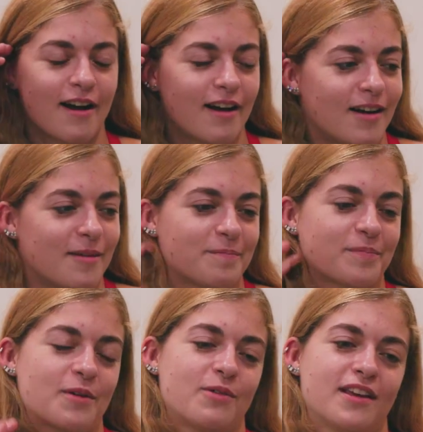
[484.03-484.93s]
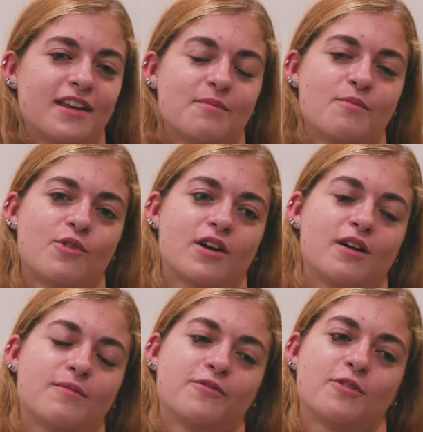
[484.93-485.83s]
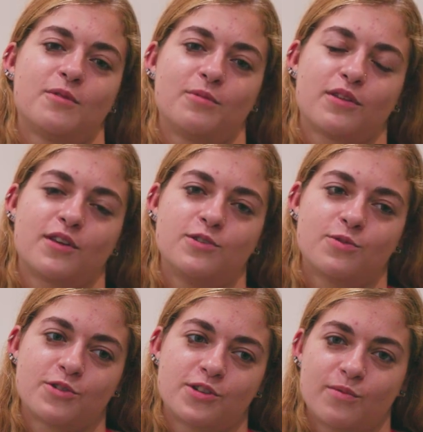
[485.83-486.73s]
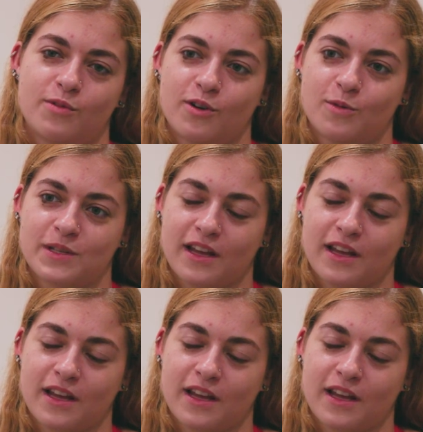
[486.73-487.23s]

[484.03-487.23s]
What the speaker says: I want to get more comfortable with contortion one arms.